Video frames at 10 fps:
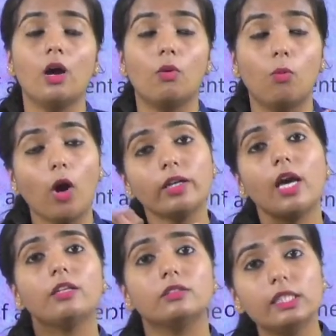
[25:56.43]
What
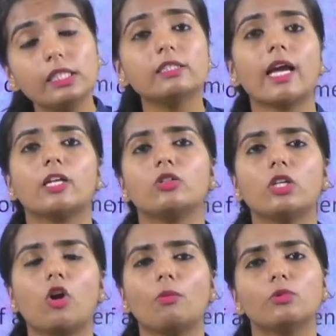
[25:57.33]
are these ionic
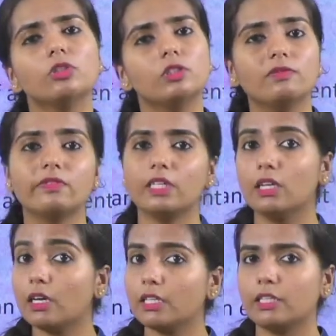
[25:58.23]
compounds? We will
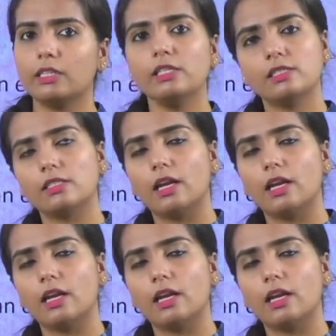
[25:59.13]
learn in this